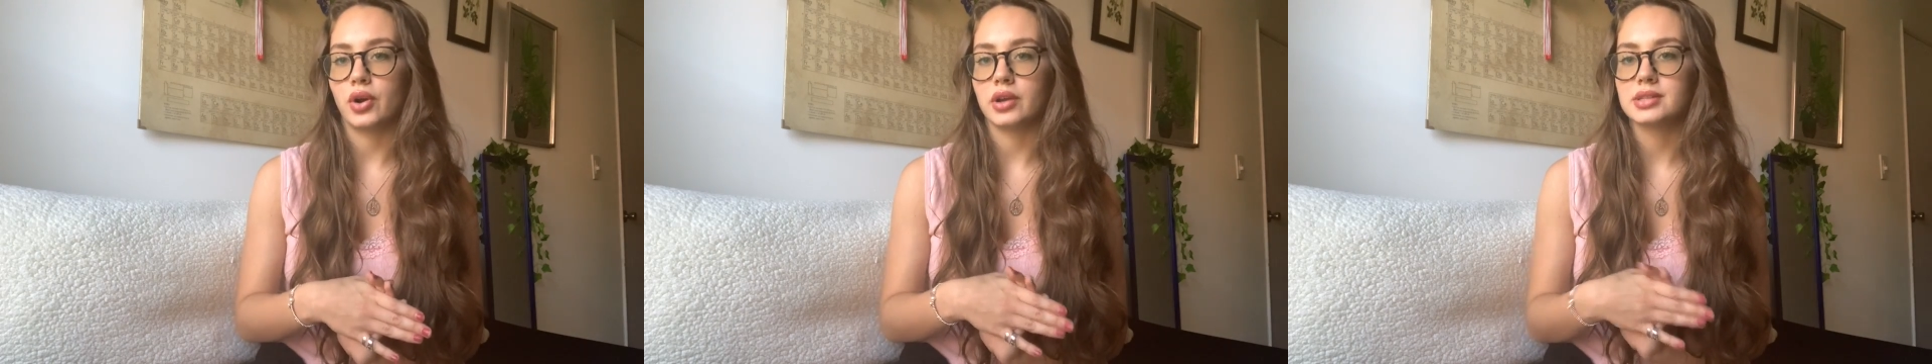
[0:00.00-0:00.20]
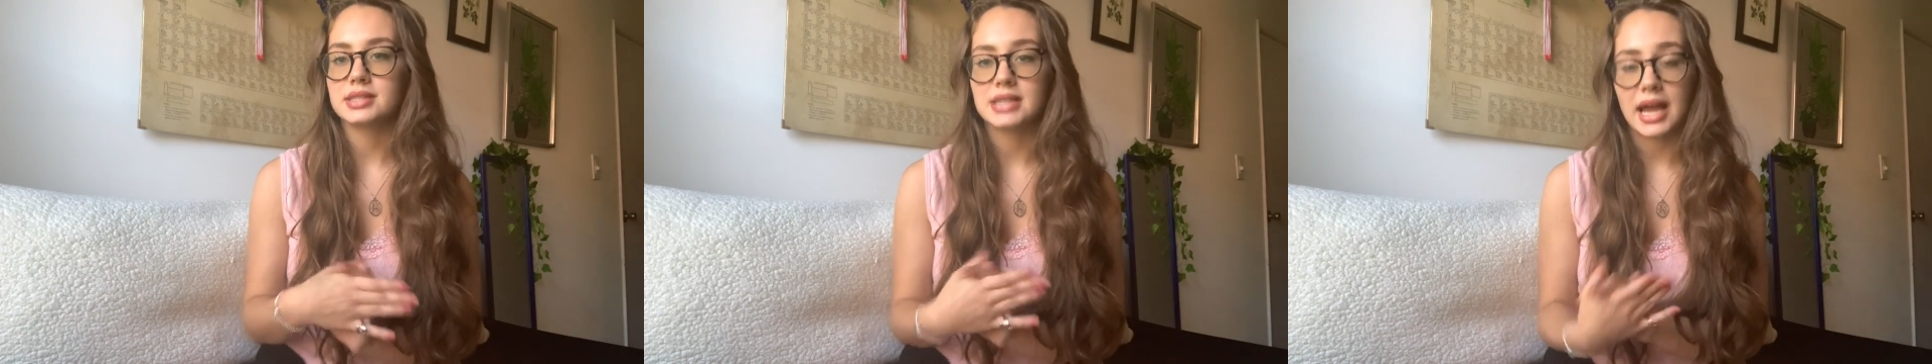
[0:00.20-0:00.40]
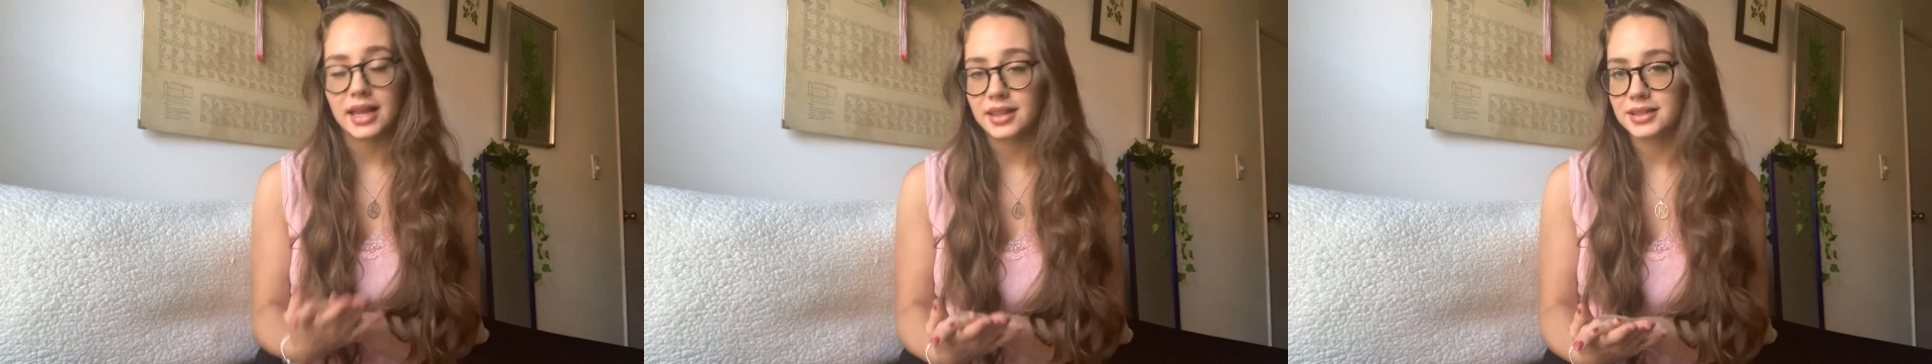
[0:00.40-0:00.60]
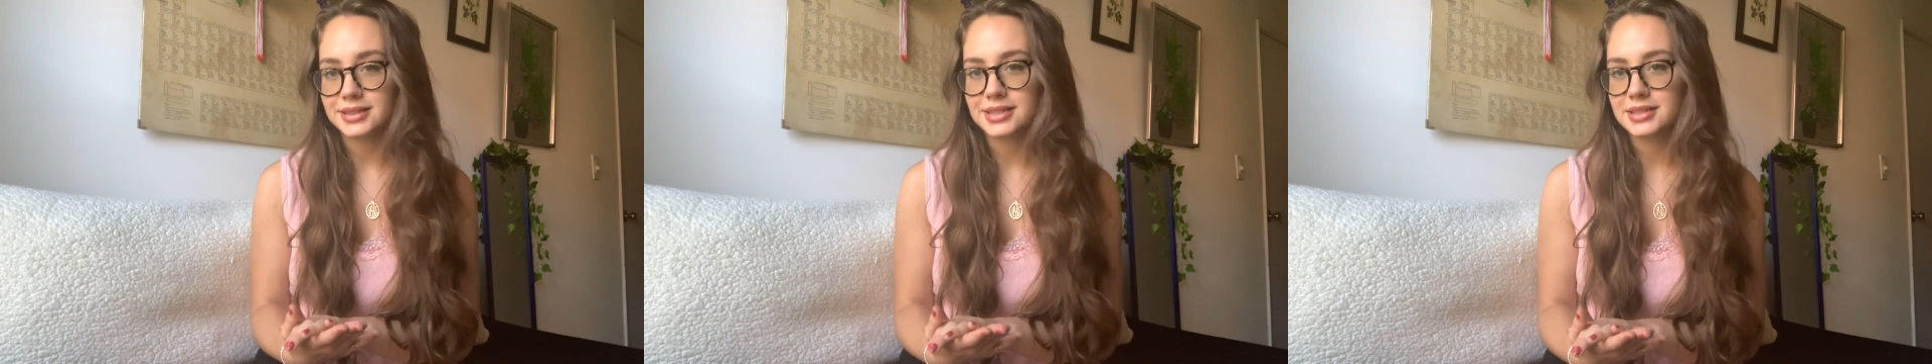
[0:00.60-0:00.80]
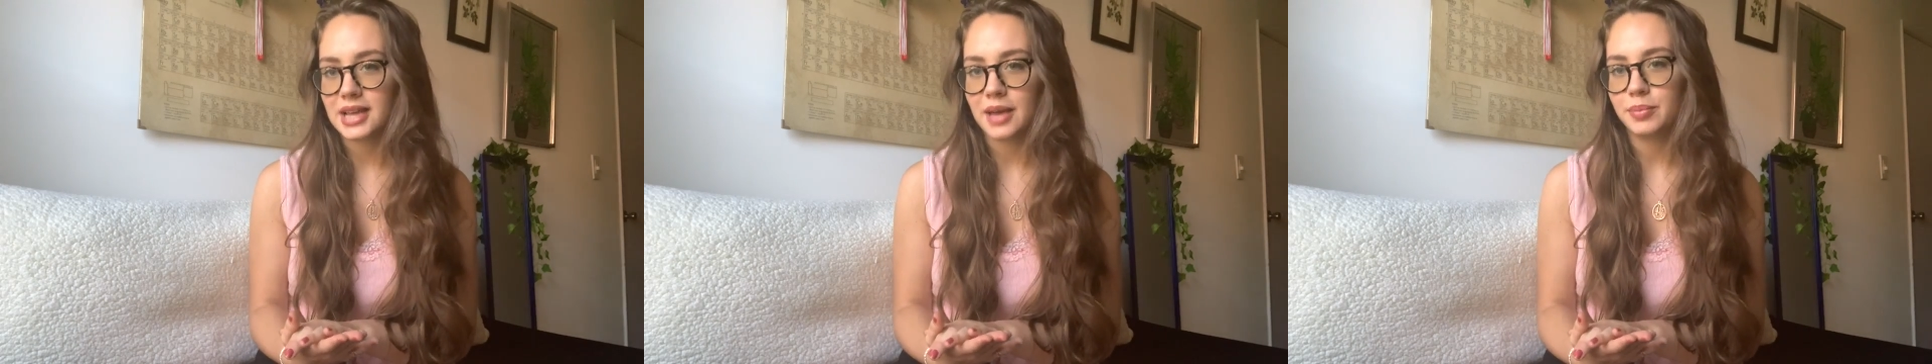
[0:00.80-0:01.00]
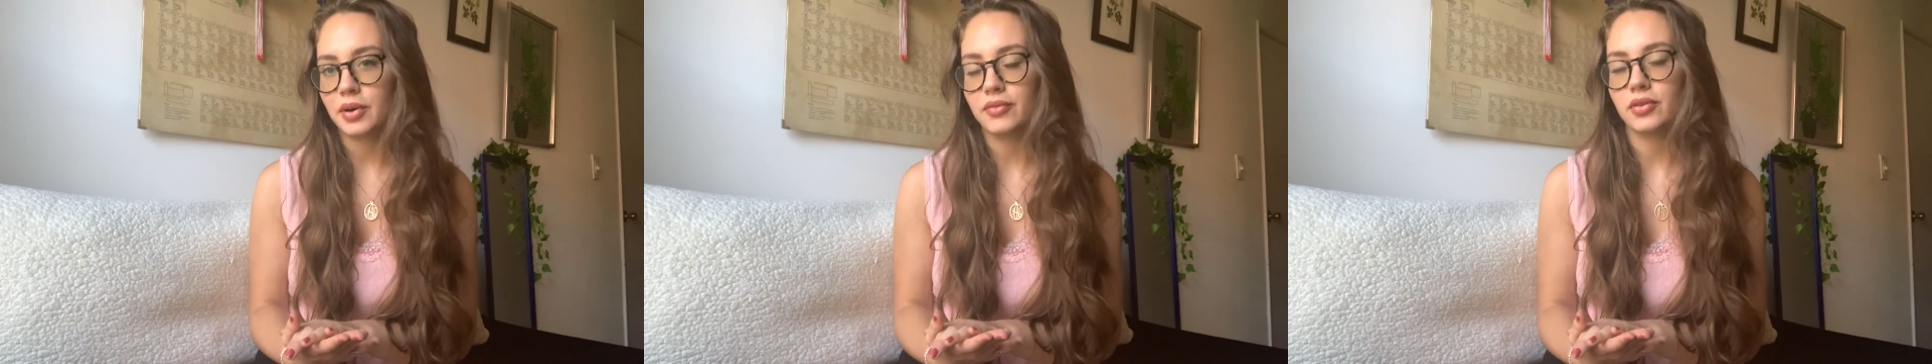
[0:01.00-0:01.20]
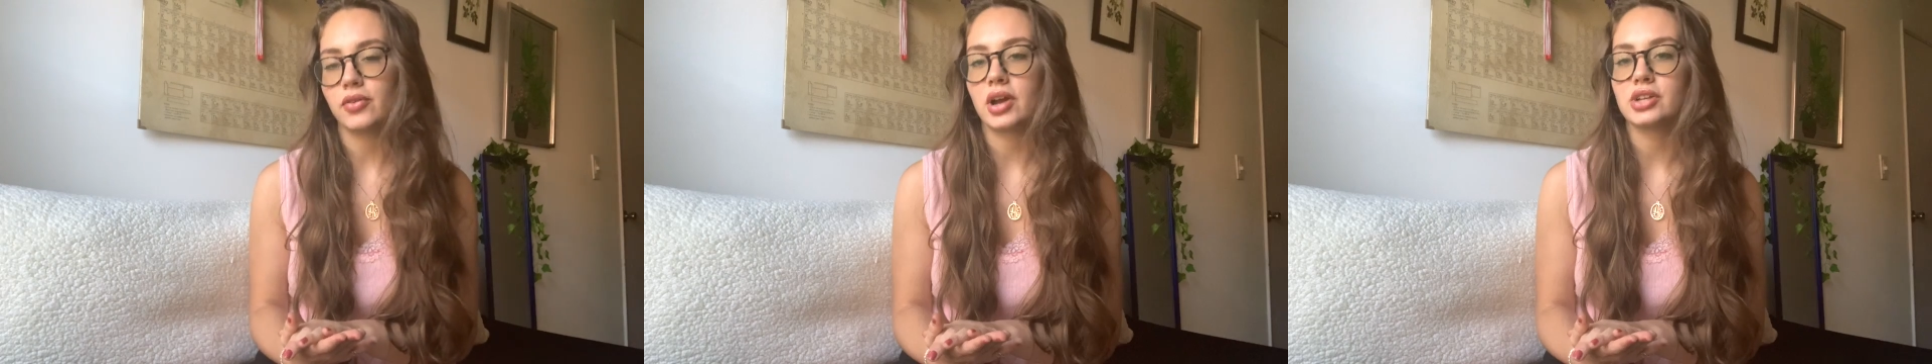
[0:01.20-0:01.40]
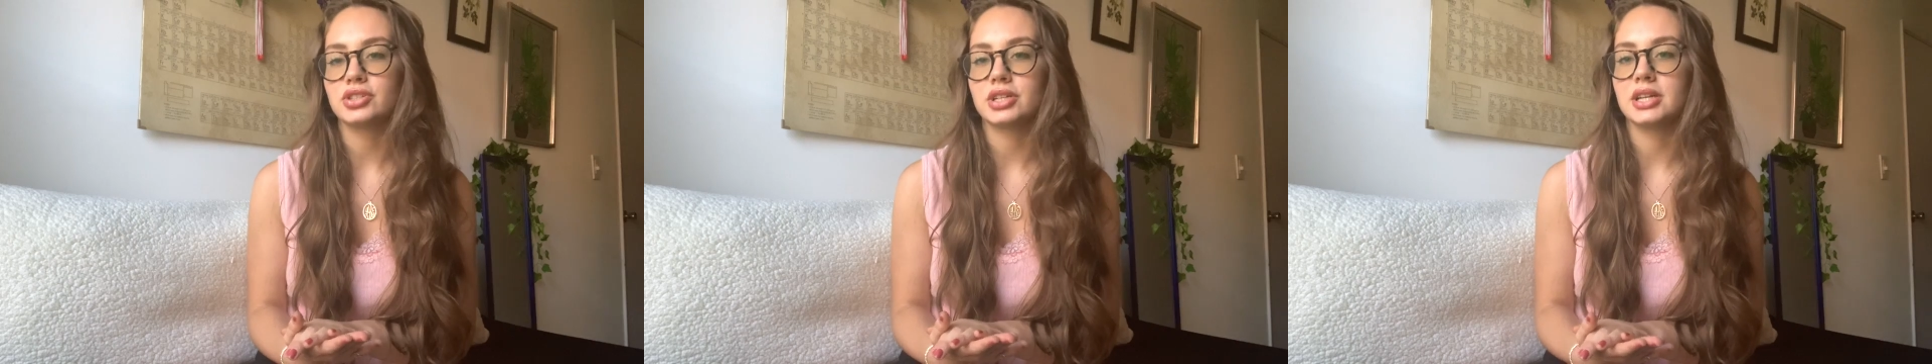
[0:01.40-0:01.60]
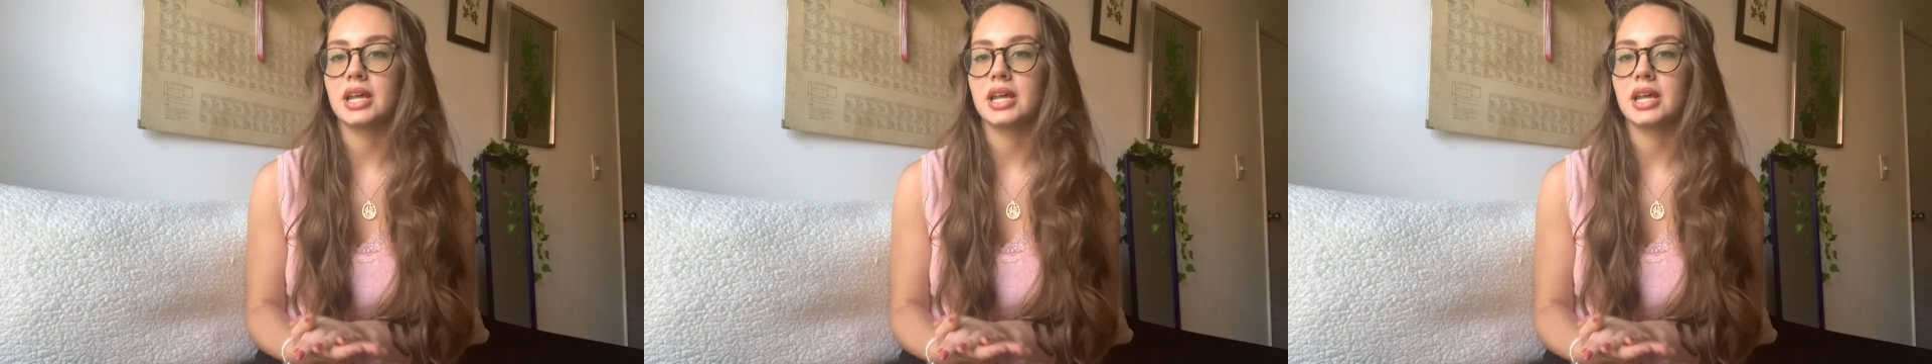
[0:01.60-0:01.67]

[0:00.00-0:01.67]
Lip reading: silent type of aggression